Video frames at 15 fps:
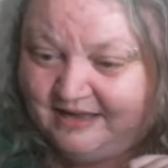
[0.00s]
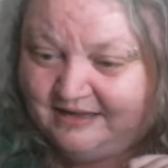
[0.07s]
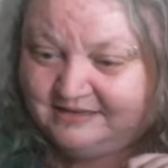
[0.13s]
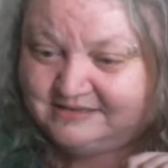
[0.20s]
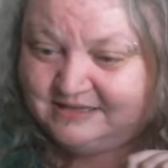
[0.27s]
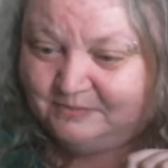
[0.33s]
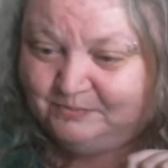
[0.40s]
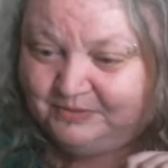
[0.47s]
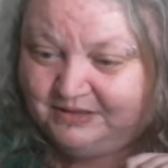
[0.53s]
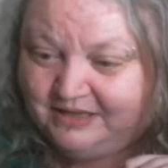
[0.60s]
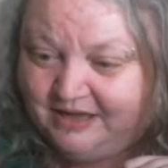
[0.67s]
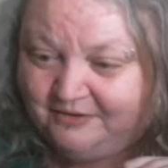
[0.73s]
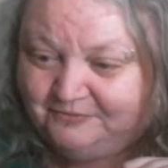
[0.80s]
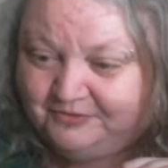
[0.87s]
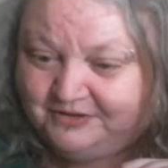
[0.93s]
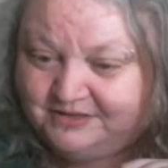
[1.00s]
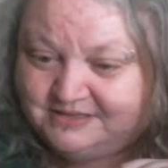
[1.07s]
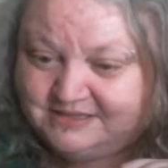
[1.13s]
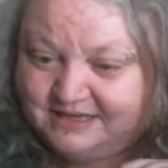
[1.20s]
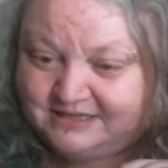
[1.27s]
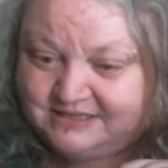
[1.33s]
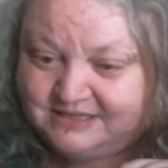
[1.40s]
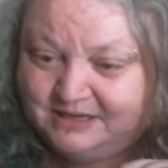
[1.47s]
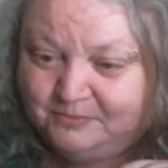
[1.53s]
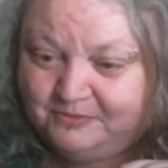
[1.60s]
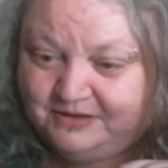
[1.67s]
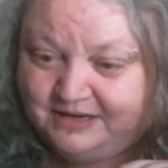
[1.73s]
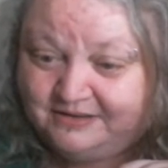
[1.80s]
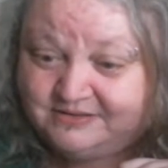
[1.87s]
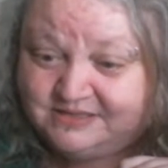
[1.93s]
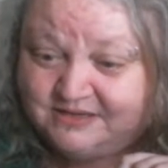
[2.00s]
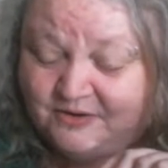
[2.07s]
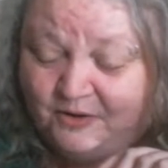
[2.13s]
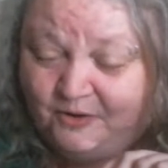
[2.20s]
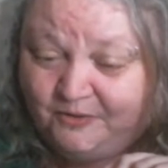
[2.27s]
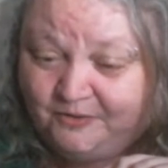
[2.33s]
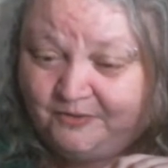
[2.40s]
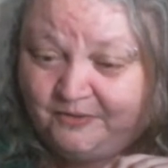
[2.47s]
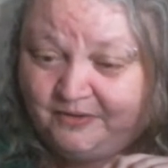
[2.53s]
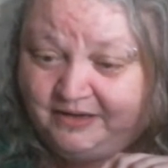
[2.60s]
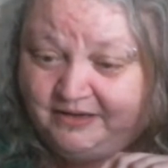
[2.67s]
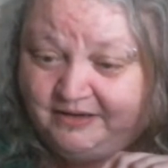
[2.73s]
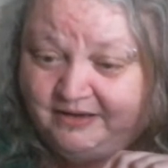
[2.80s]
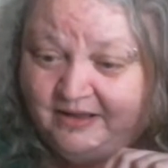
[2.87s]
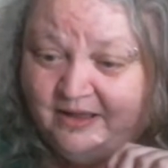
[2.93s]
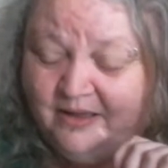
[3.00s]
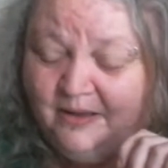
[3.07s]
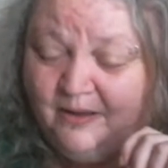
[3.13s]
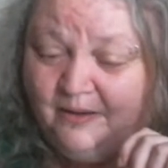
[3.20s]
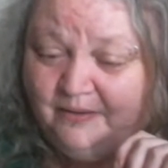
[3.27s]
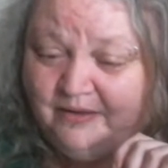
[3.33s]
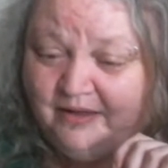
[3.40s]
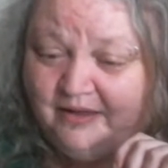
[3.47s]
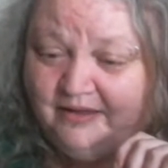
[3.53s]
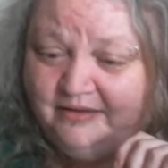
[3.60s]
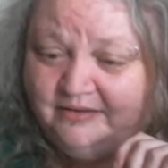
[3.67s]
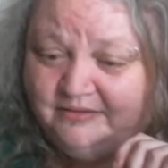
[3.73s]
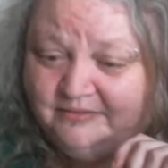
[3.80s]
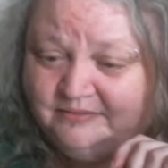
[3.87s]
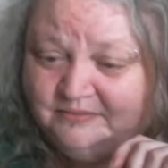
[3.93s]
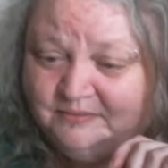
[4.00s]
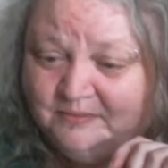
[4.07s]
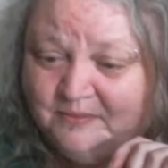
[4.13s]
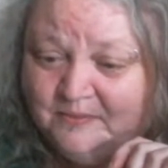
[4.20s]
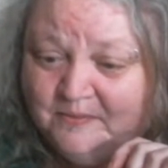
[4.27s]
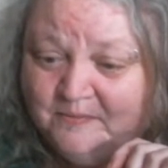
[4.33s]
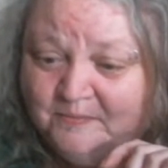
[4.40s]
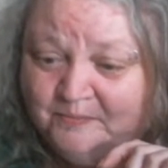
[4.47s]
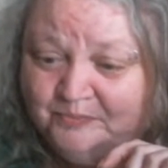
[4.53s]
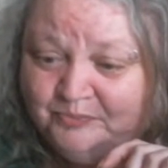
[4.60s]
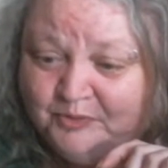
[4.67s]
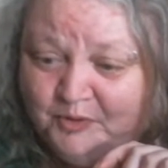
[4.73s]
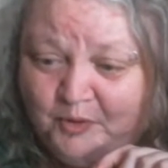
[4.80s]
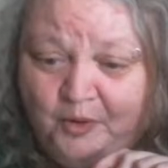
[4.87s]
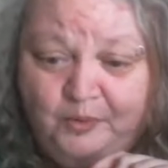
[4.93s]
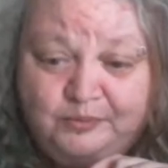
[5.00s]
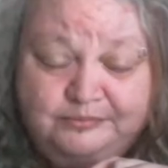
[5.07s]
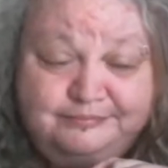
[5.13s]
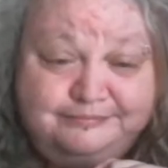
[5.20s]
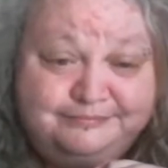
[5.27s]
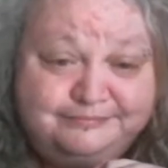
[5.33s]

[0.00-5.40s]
accent, but the Africans actually pronounce it okri. Okay, cool.